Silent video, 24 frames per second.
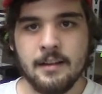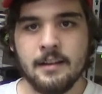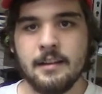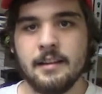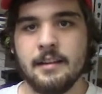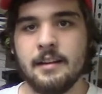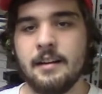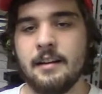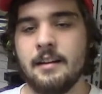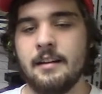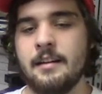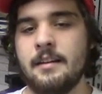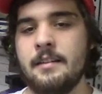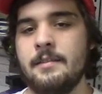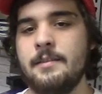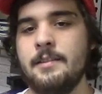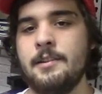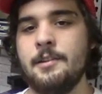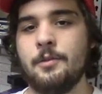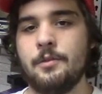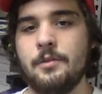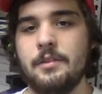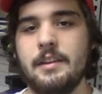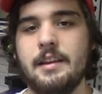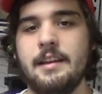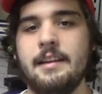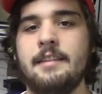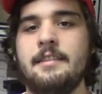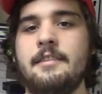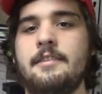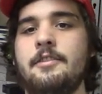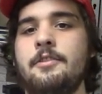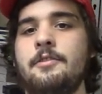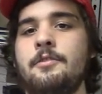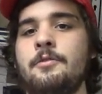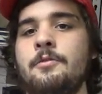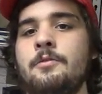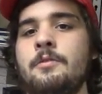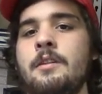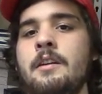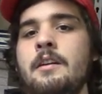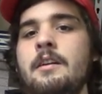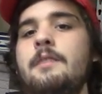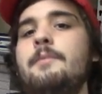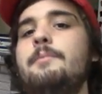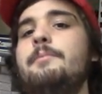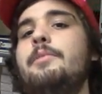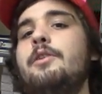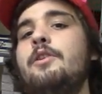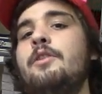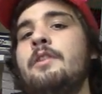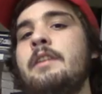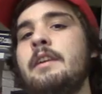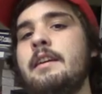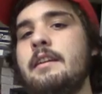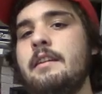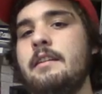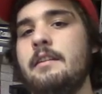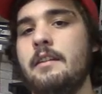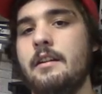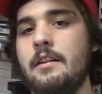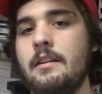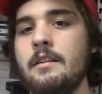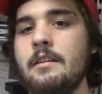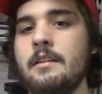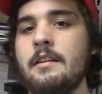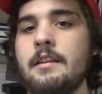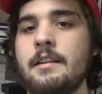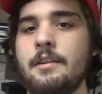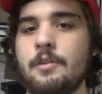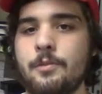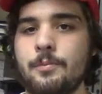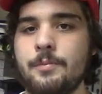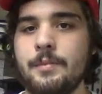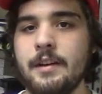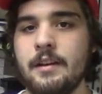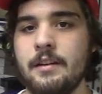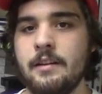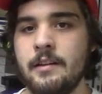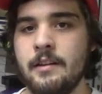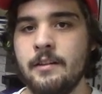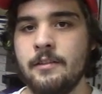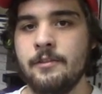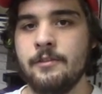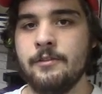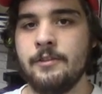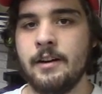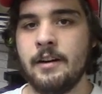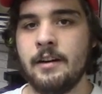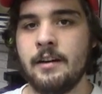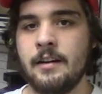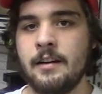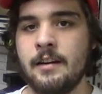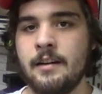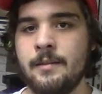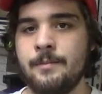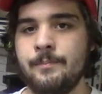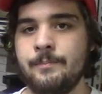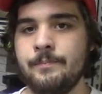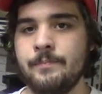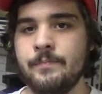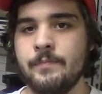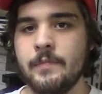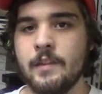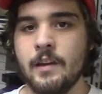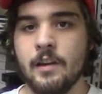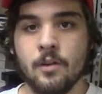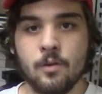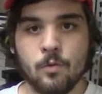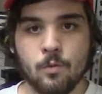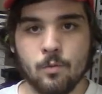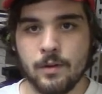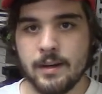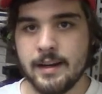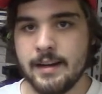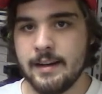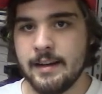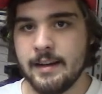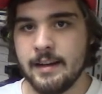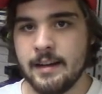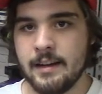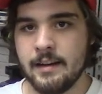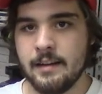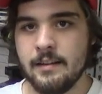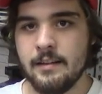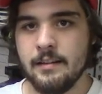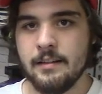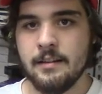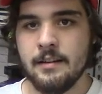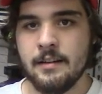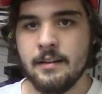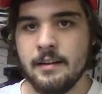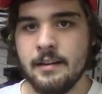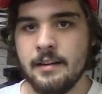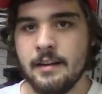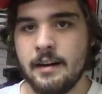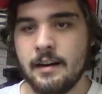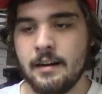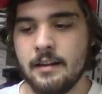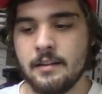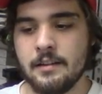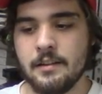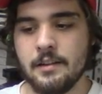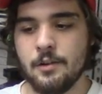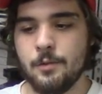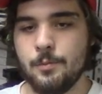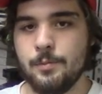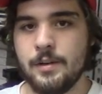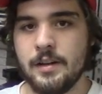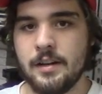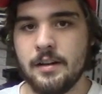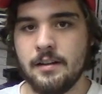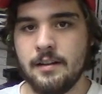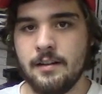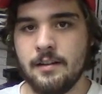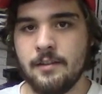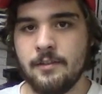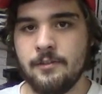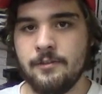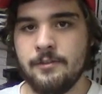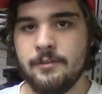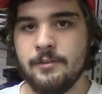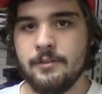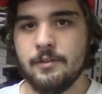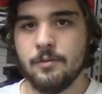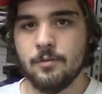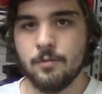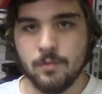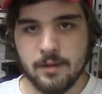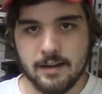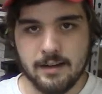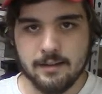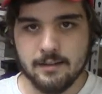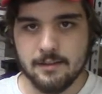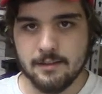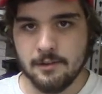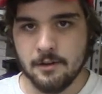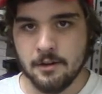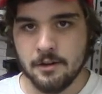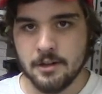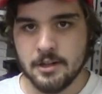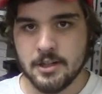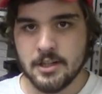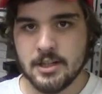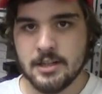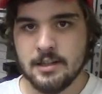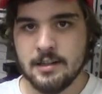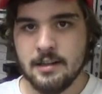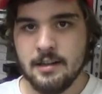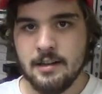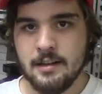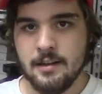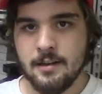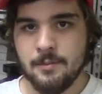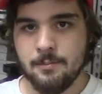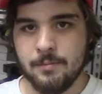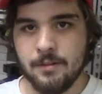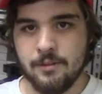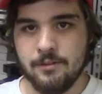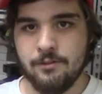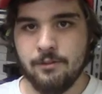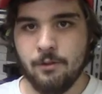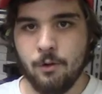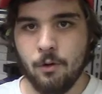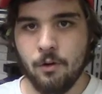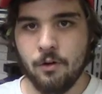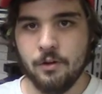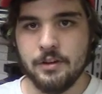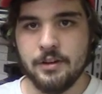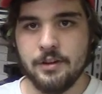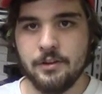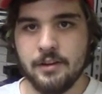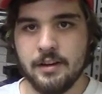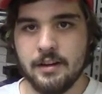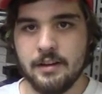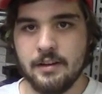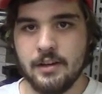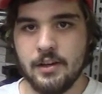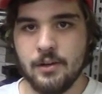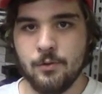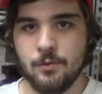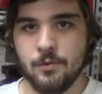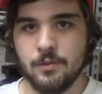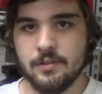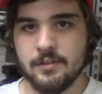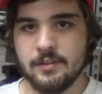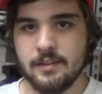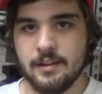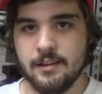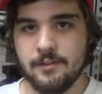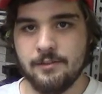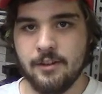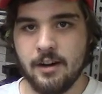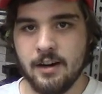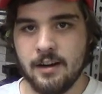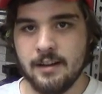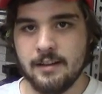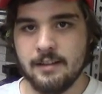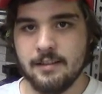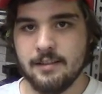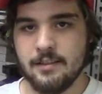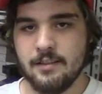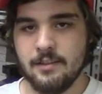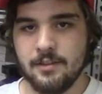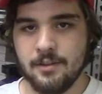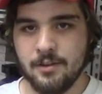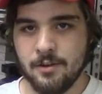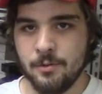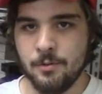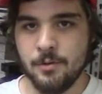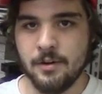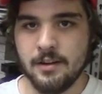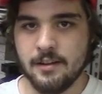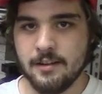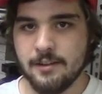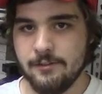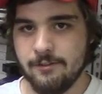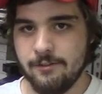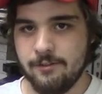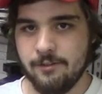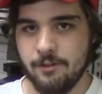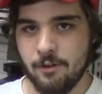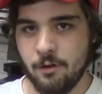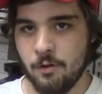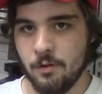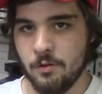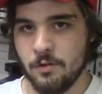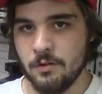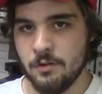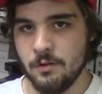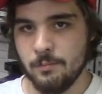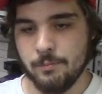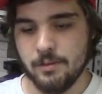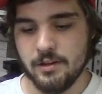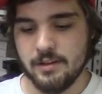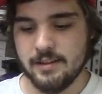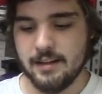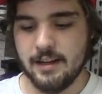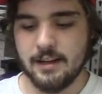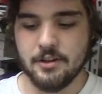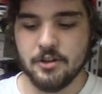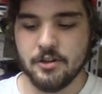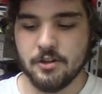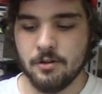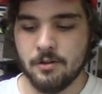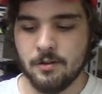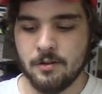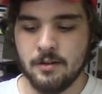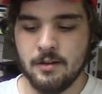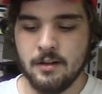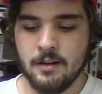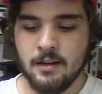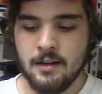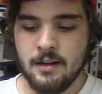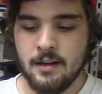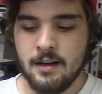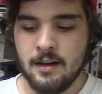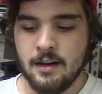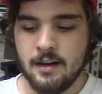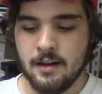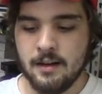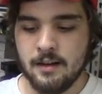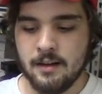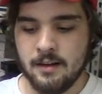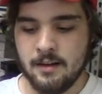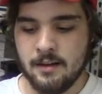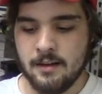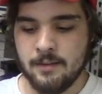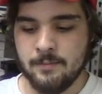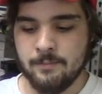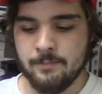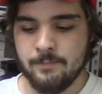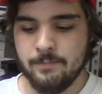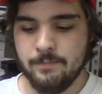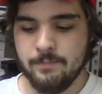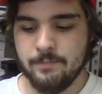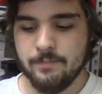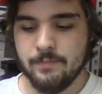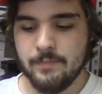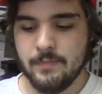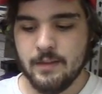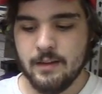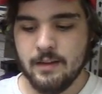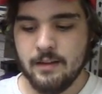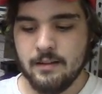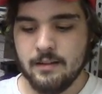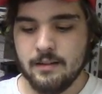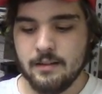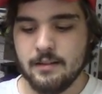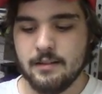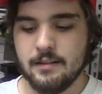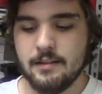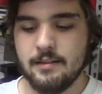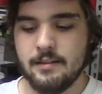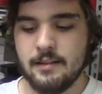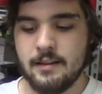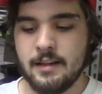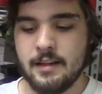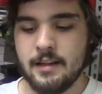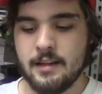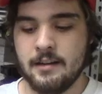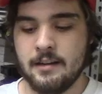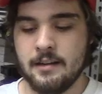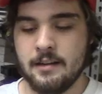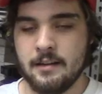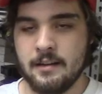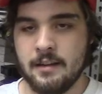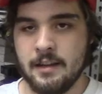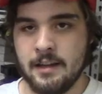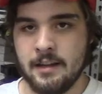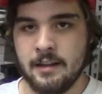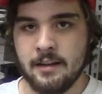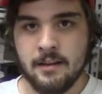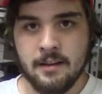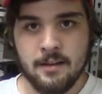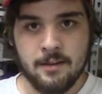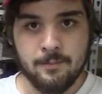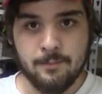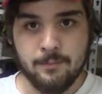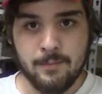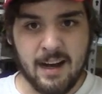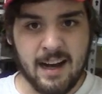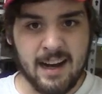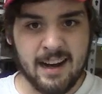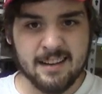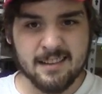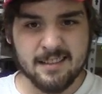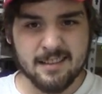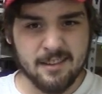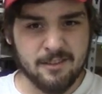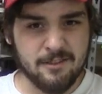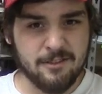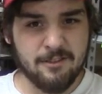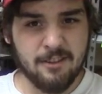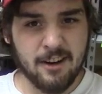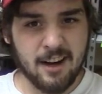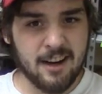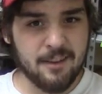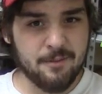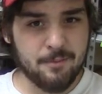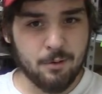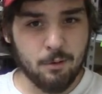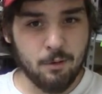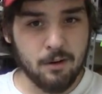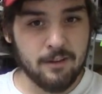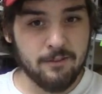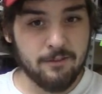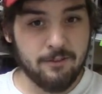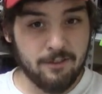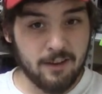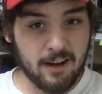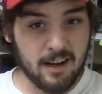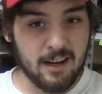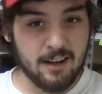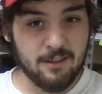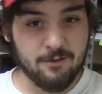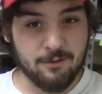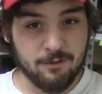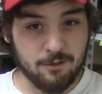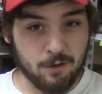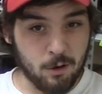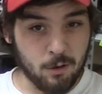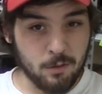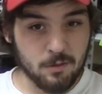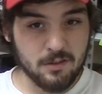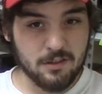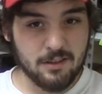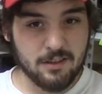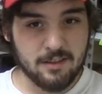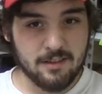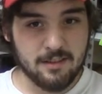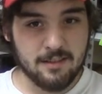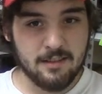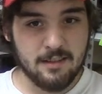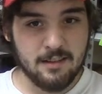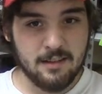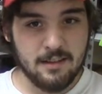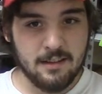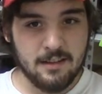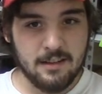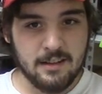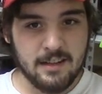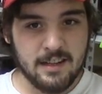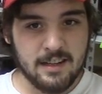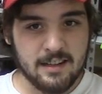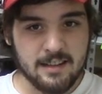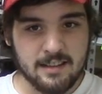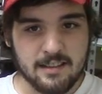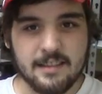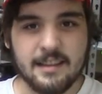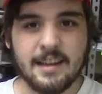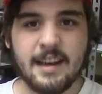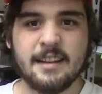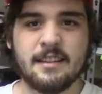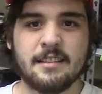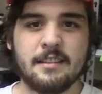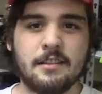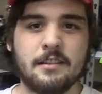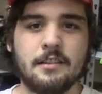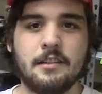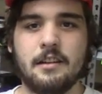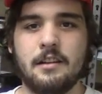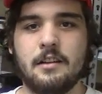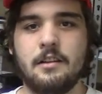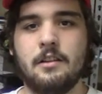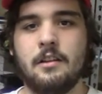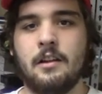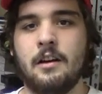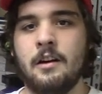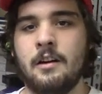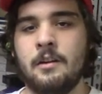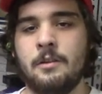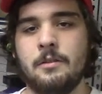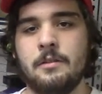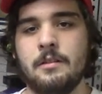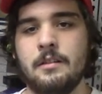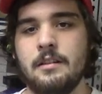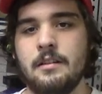You'll need to put in a little bit of reading, a little bit of research before you can use the device to its full potential. Let's see, the max of 5.5 volts, that's a little low.